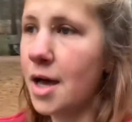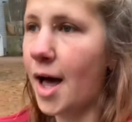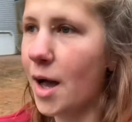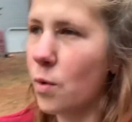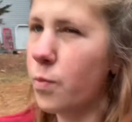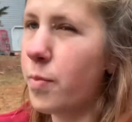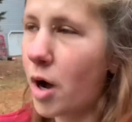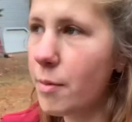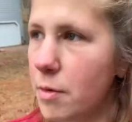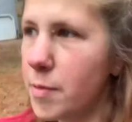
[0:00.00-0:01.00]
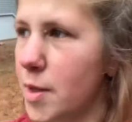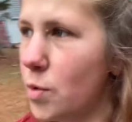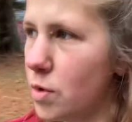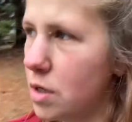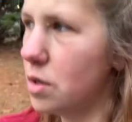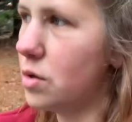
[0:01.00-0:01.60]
I probably will